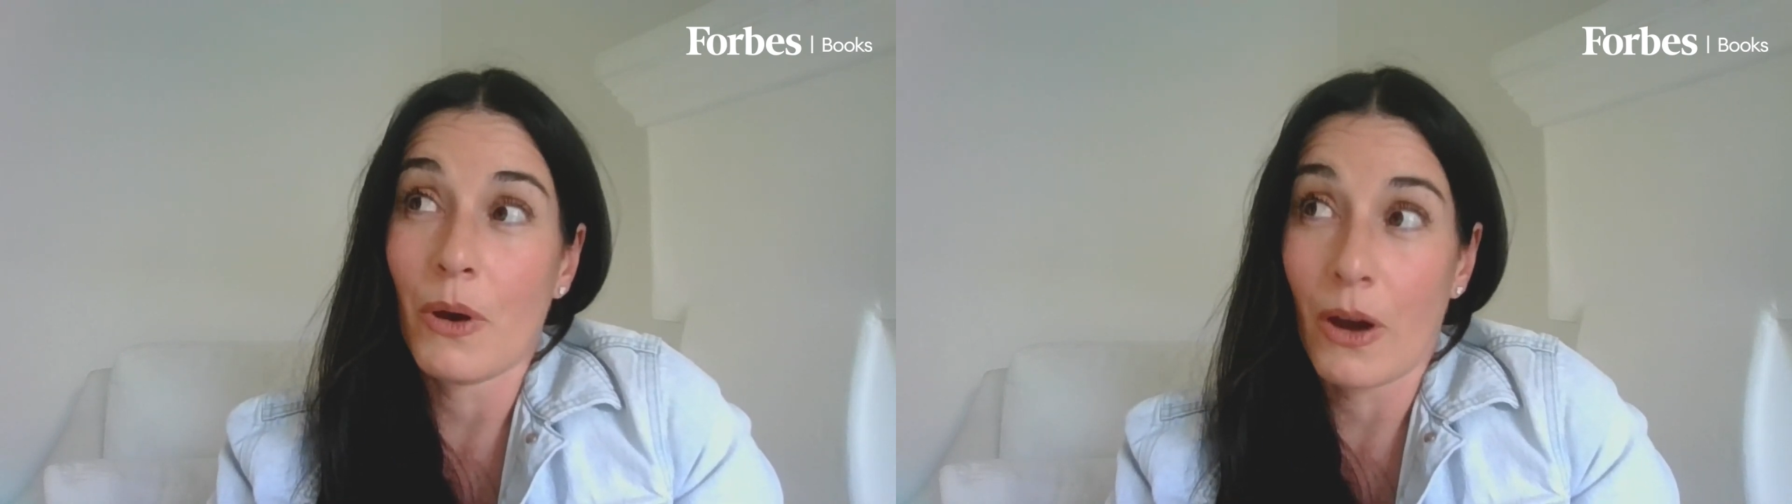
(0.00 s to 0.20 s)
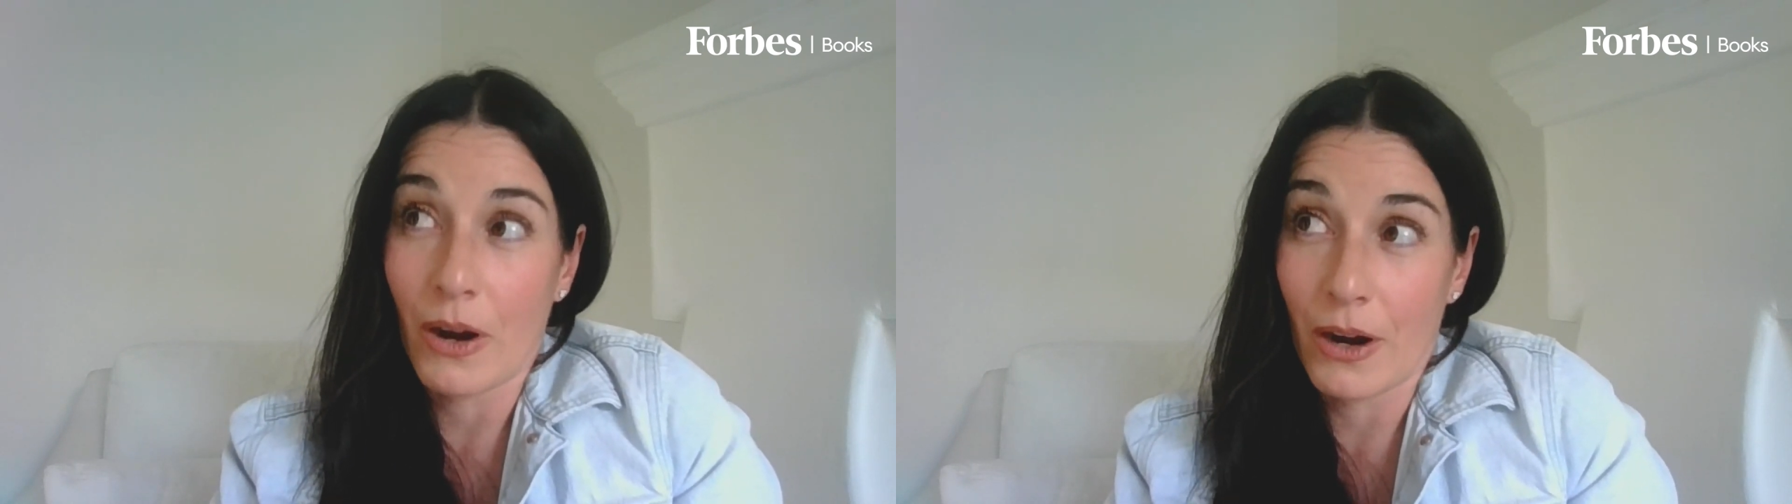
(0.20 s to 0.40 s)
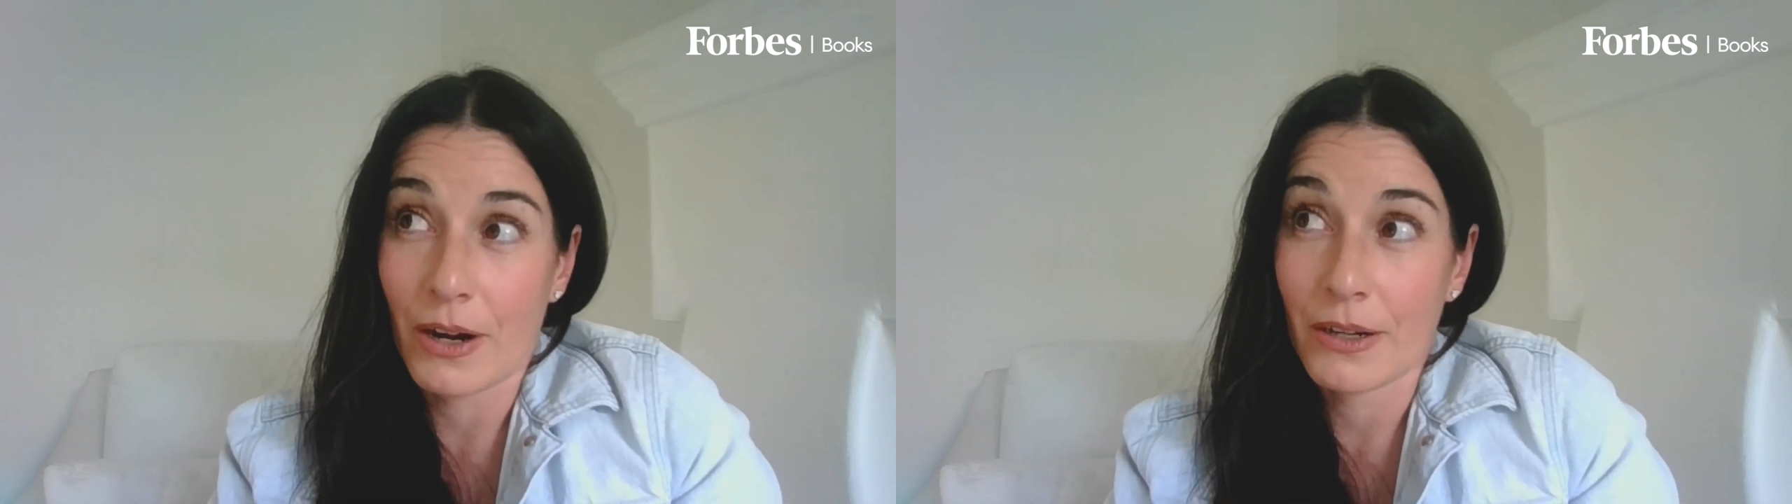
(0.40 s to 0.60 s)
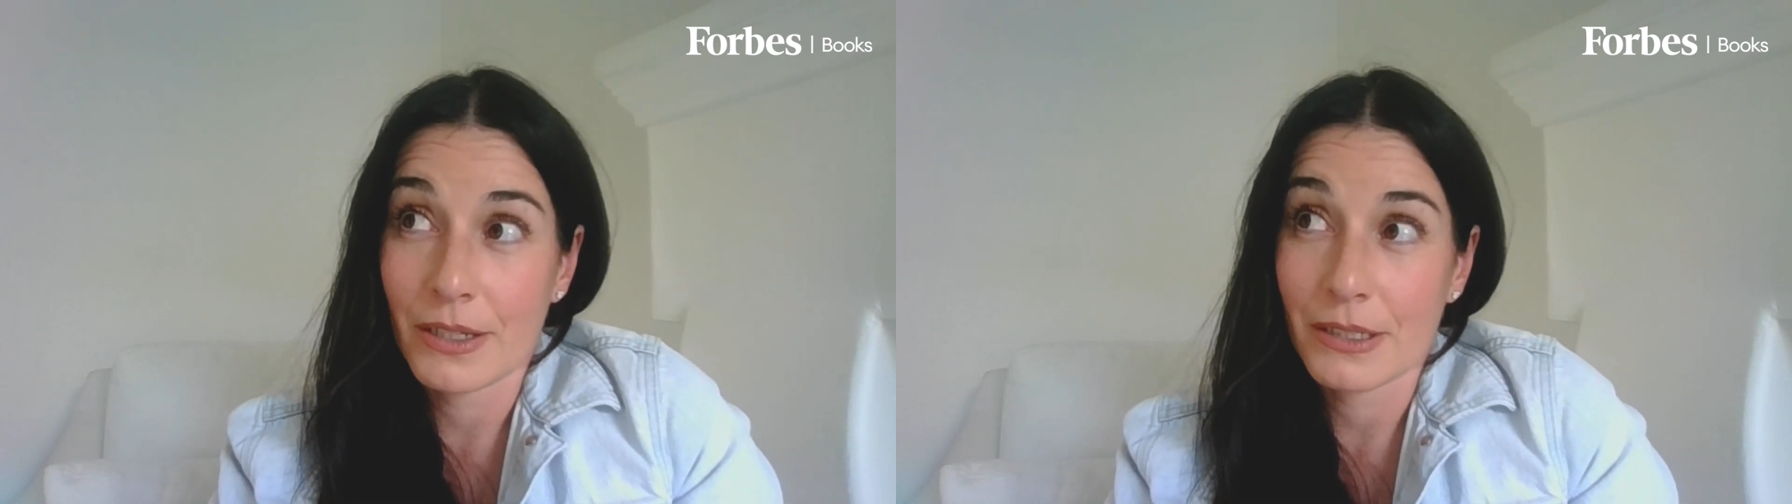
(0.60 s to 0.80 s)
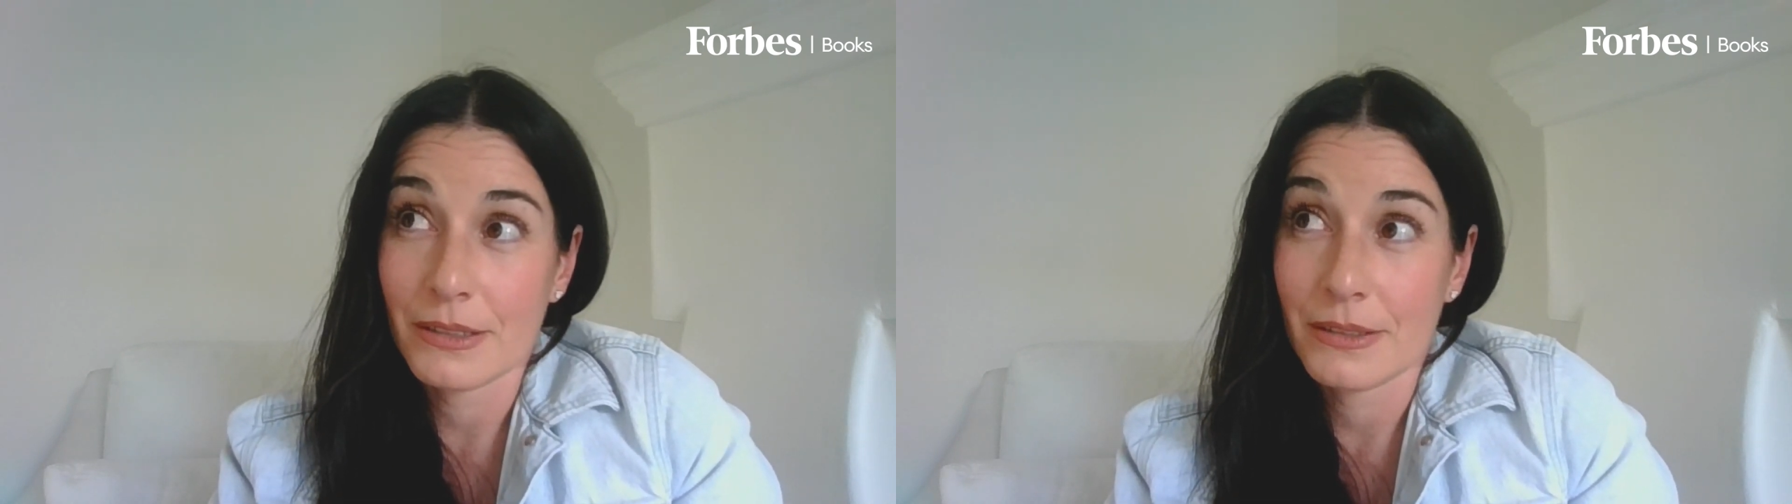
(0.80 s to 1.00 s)

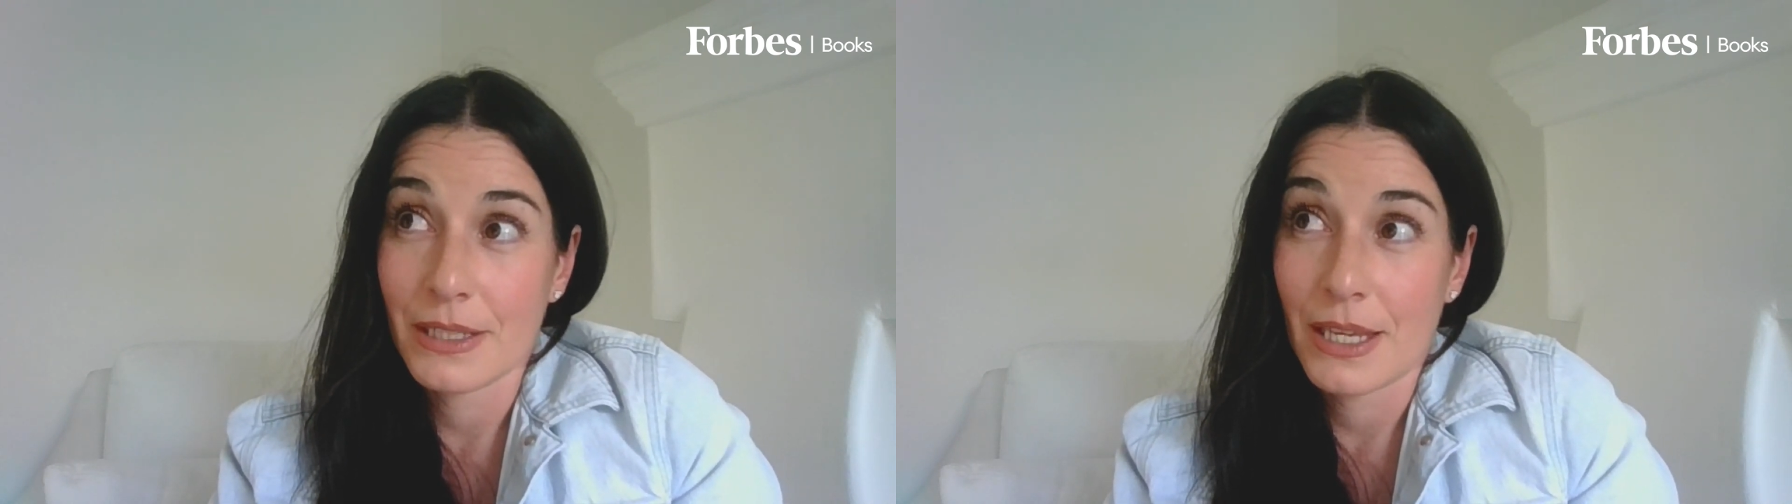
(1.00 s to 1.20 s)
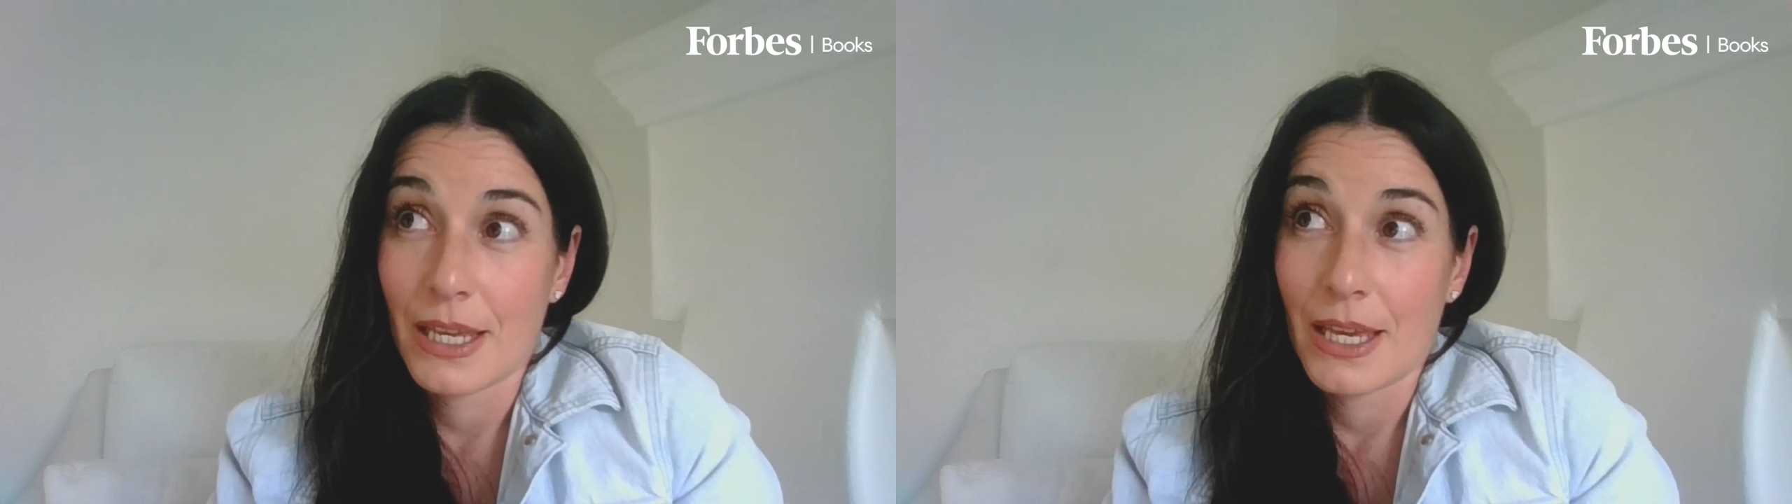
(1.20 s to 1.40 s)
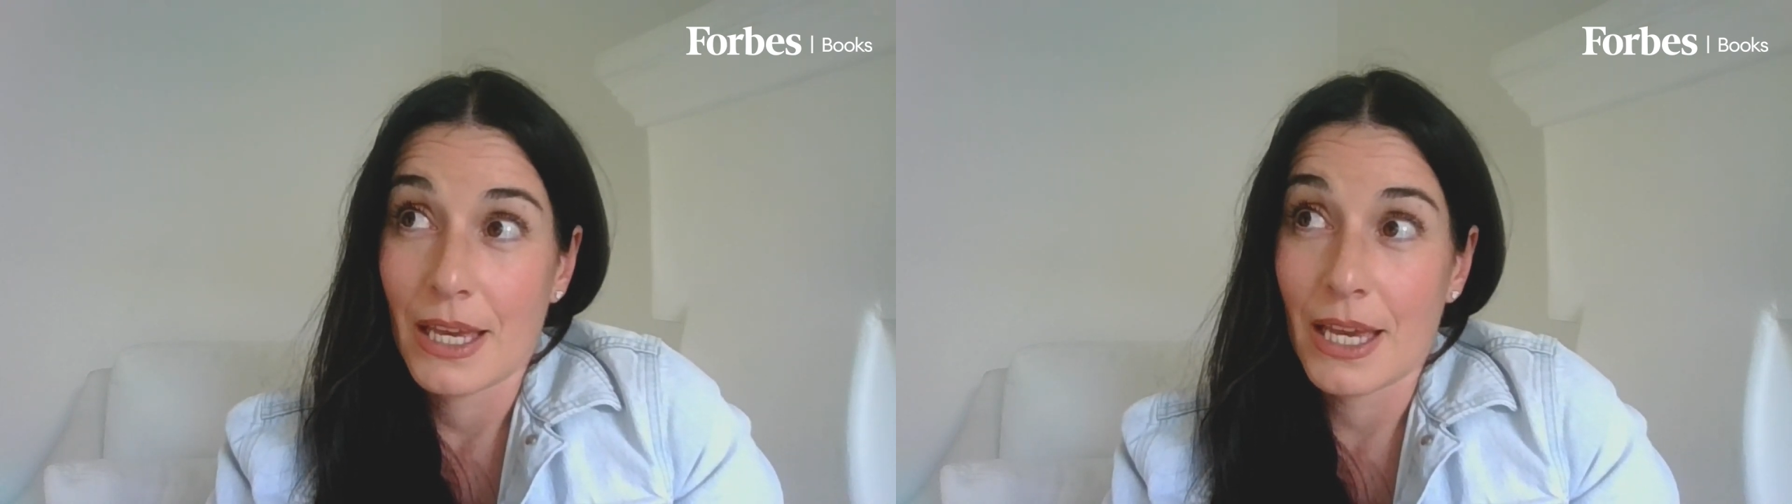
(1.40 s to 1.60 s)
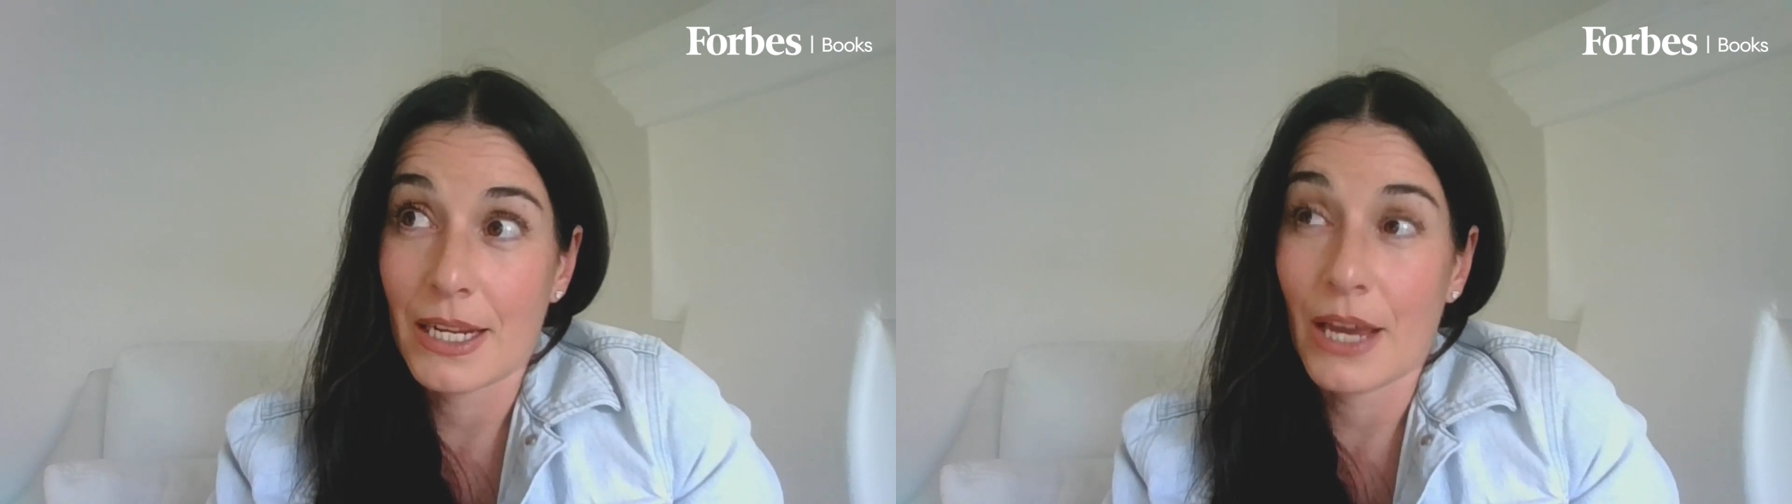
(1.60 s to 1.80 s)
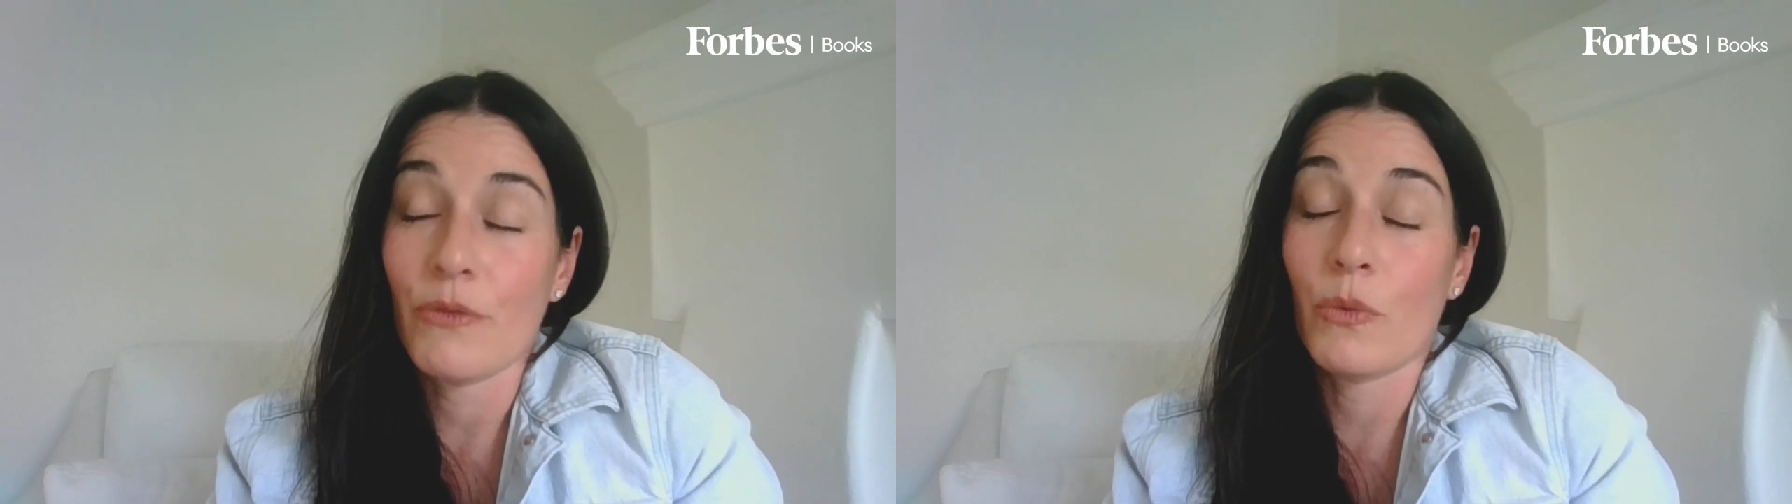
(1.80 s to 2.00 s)
hard and